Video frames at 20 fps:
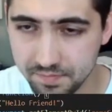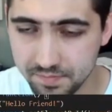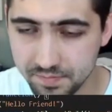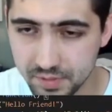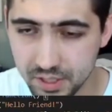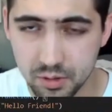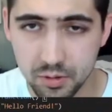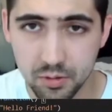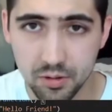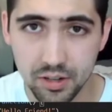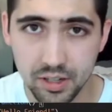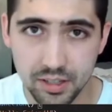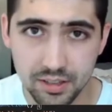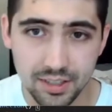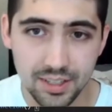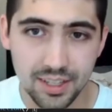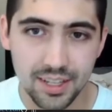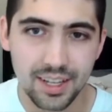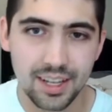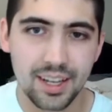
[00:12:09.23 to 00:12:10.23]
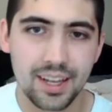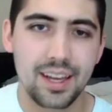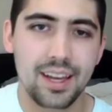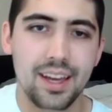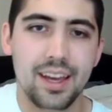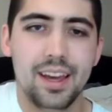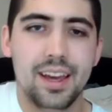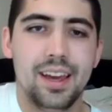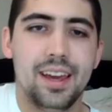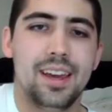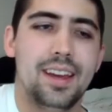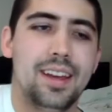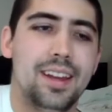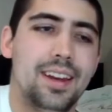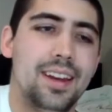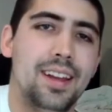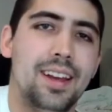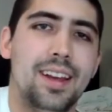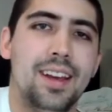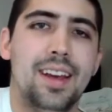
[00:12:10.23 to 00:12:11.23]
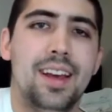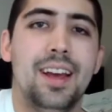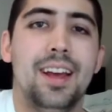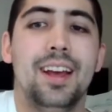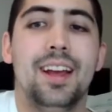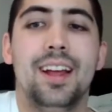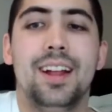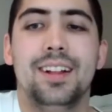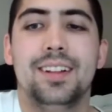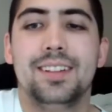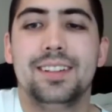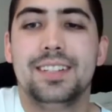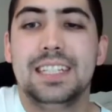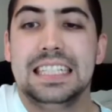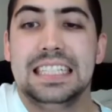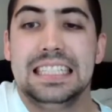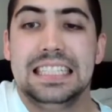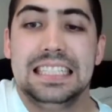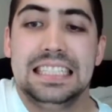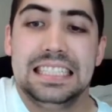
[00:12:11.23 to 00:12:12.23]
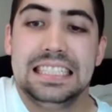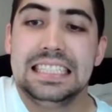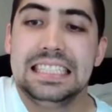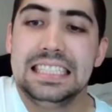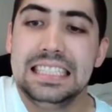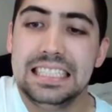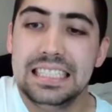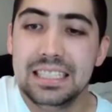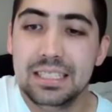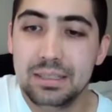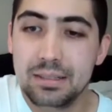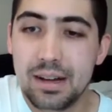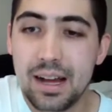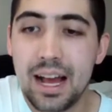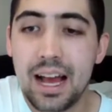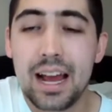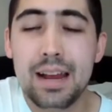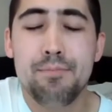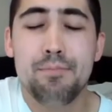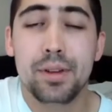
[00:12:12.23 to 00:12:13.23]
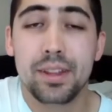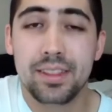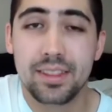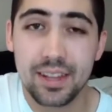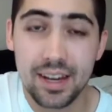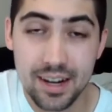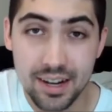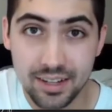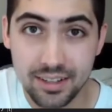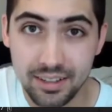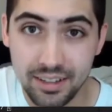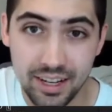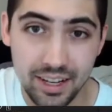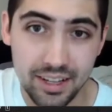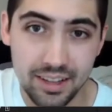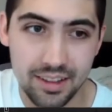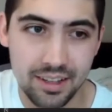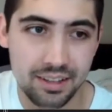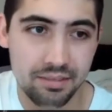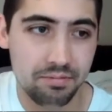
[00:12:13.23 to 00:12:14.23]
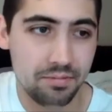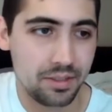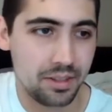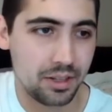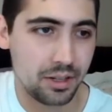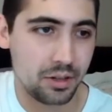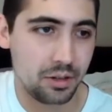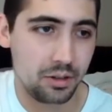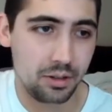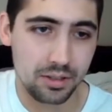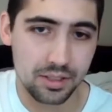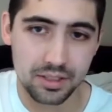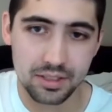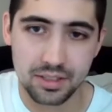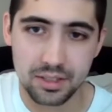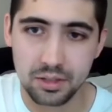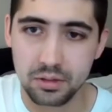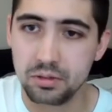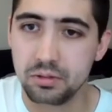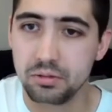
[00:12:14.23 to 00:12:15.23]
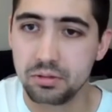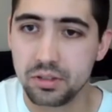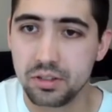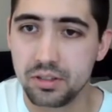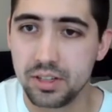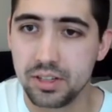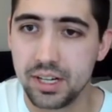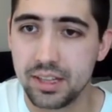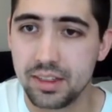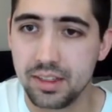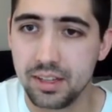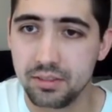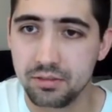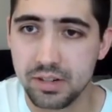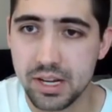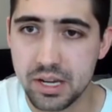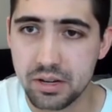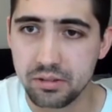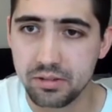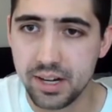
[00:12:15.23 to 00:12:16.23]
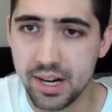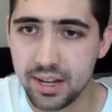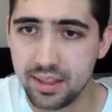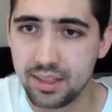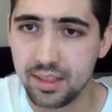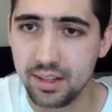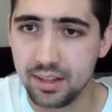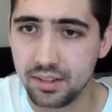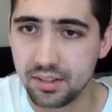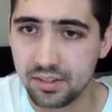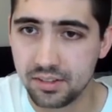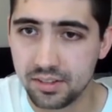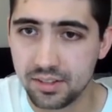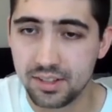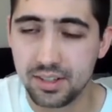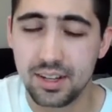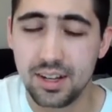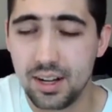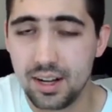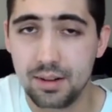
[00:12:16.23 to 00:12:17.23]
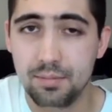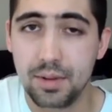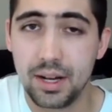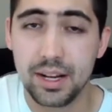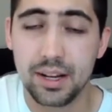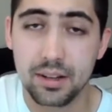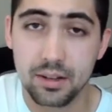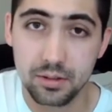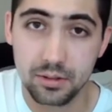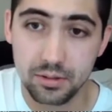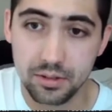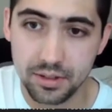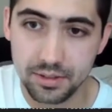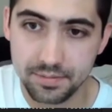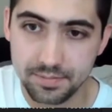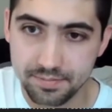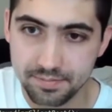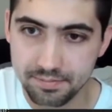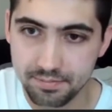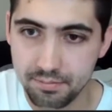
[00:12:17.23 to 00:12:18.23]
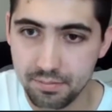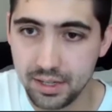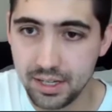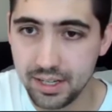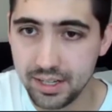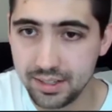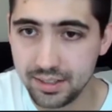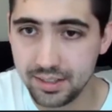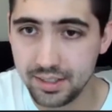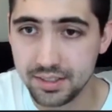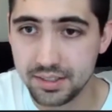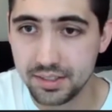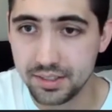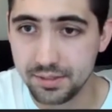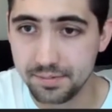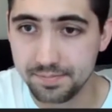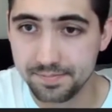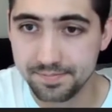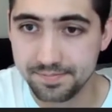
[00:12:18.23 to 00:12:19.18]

tutorial, and hypothetically the goal is to recreate this on my own. But listen,